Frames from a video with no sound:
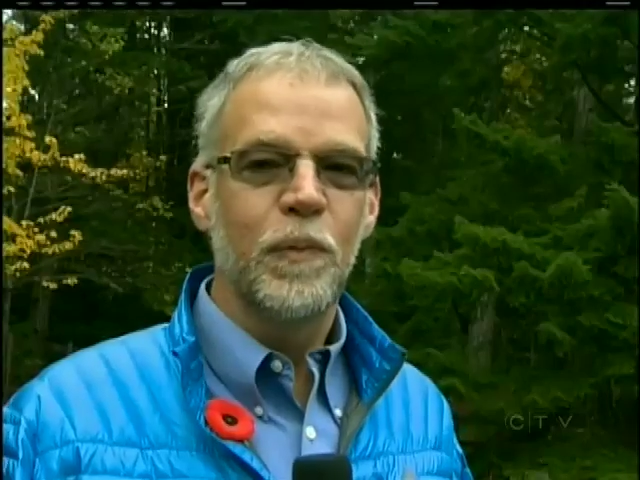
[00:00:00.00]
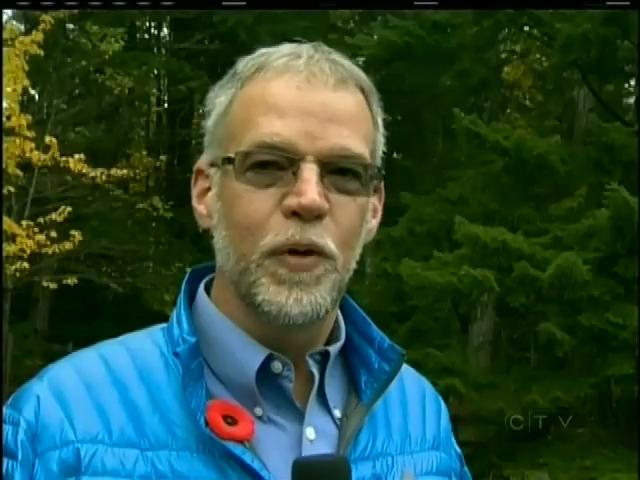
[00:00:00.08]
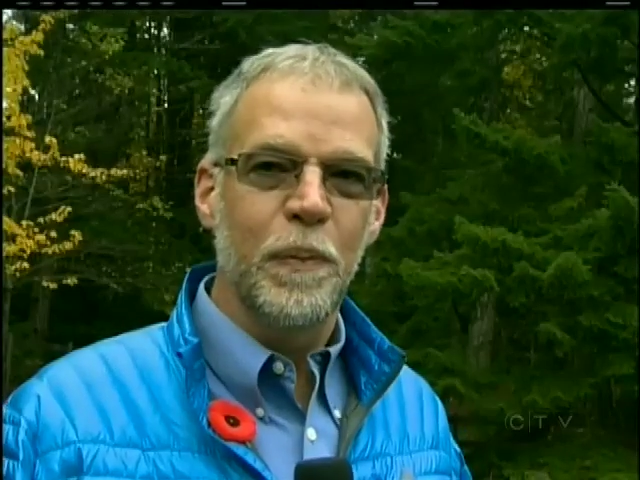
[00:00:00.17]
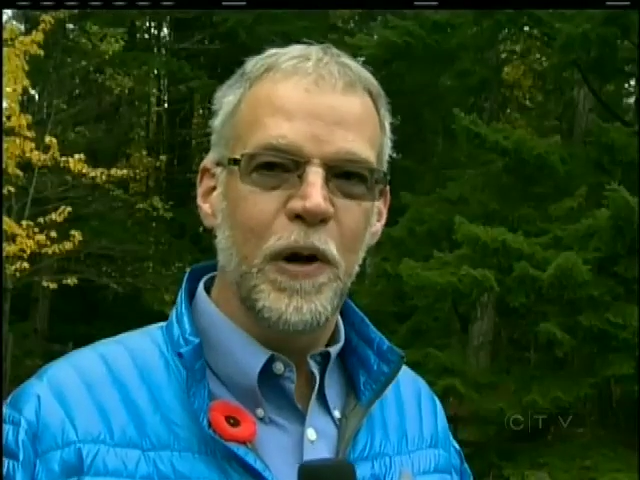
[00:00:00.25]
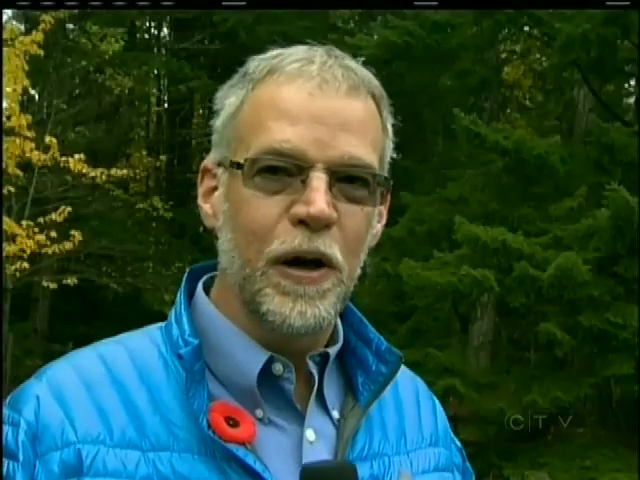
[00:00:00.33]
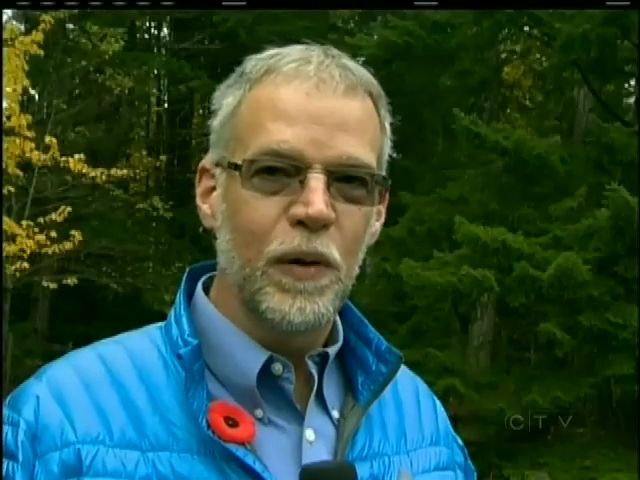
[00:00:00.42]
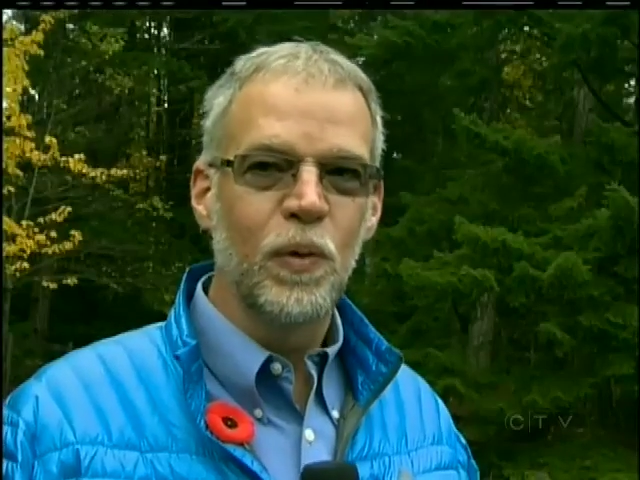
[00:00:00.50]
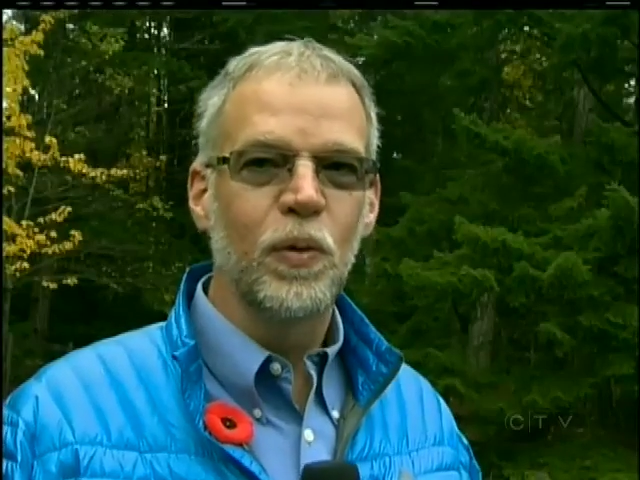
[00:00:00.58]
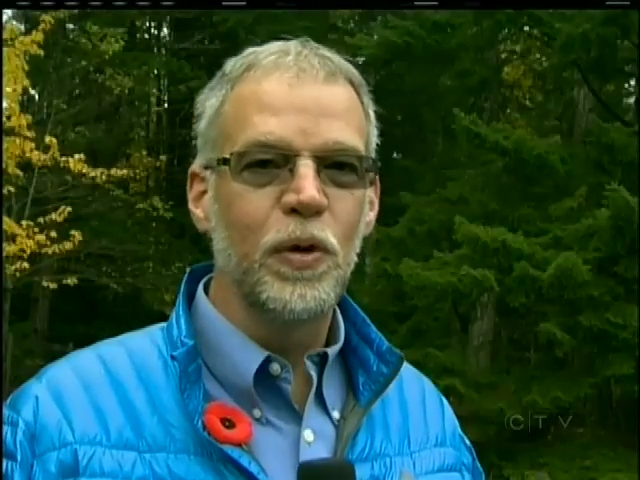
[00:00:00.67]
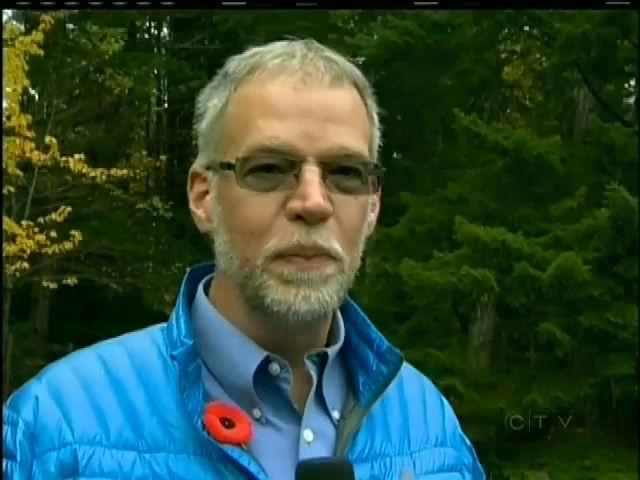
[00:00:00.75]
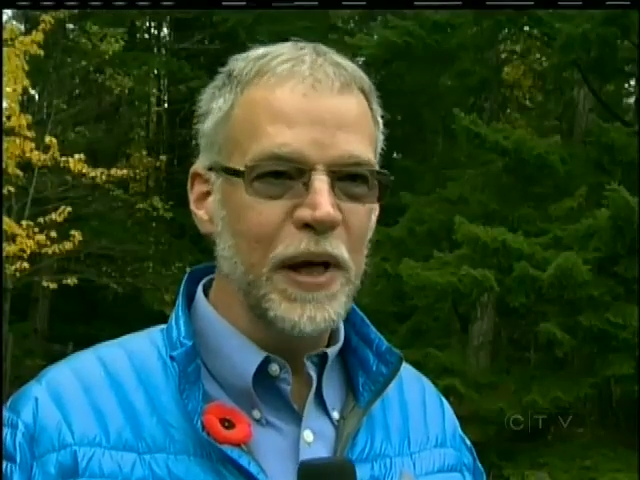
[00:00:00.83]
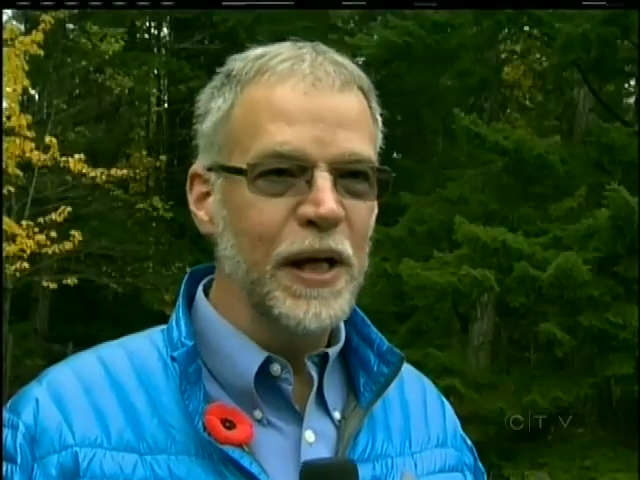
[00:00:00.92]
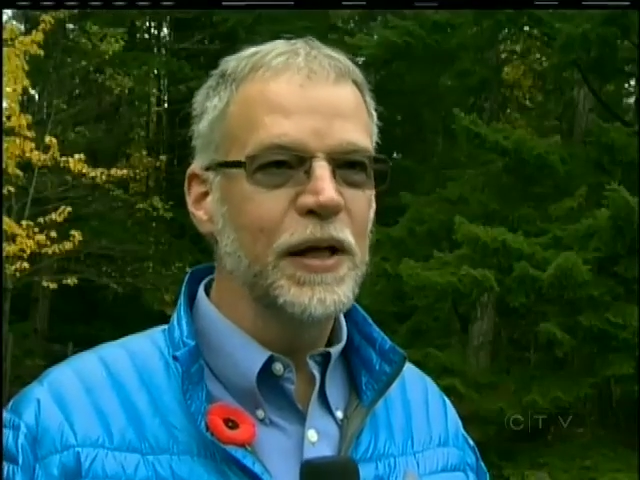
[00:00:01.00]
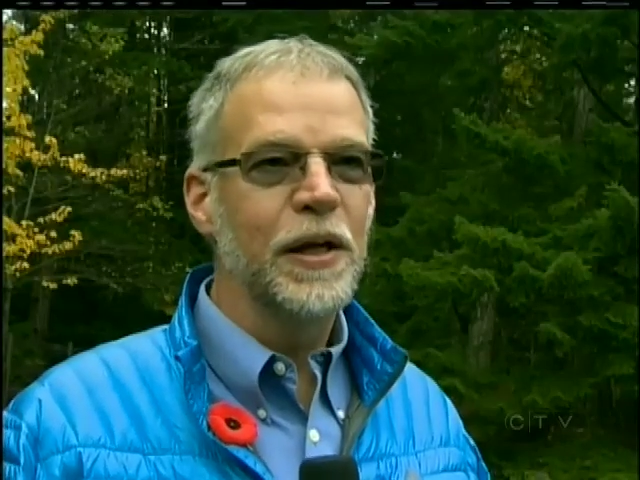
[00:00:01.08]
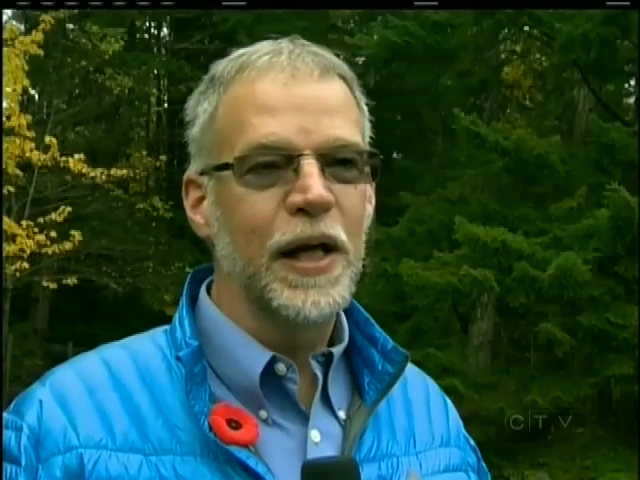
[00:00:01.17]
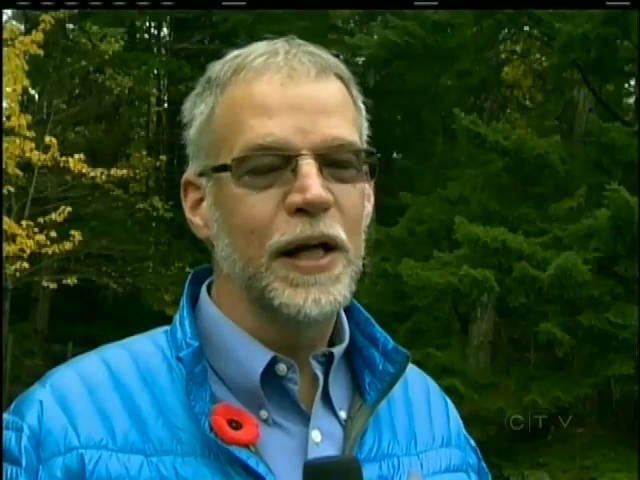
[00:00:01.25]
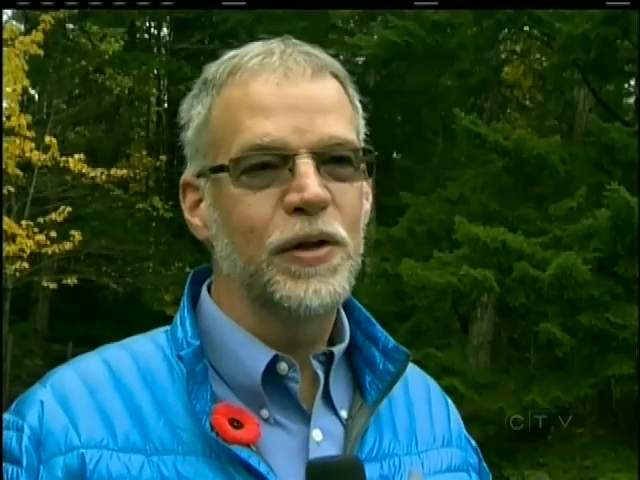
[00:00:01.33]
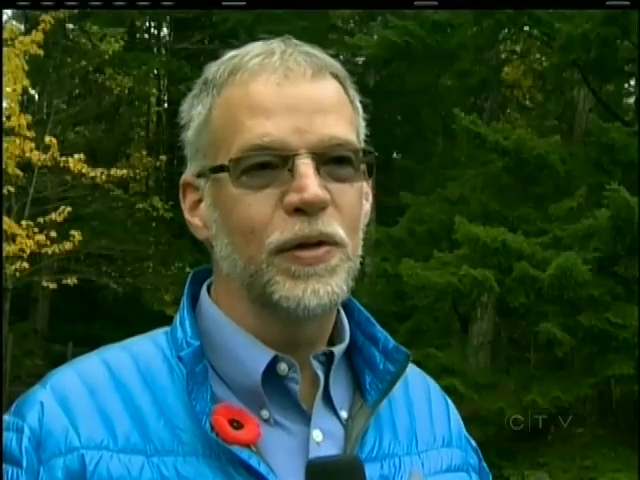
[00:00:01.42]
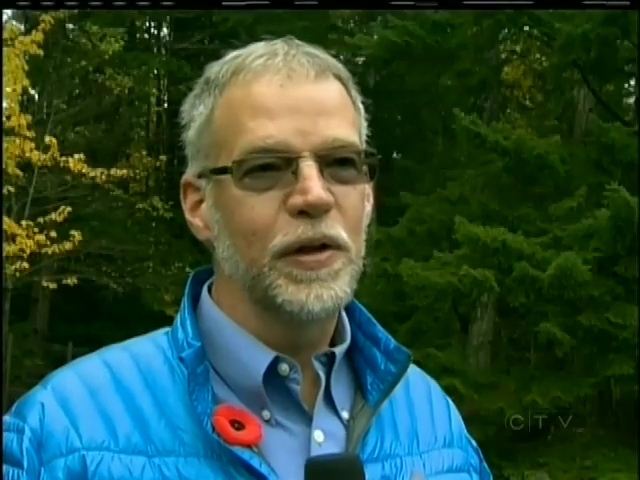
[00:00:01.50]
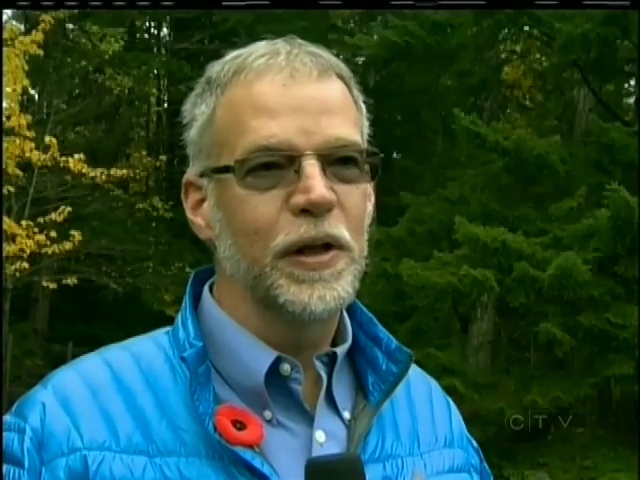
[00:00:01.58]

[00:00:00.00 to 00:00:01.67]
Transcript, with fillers: the park will remain a natural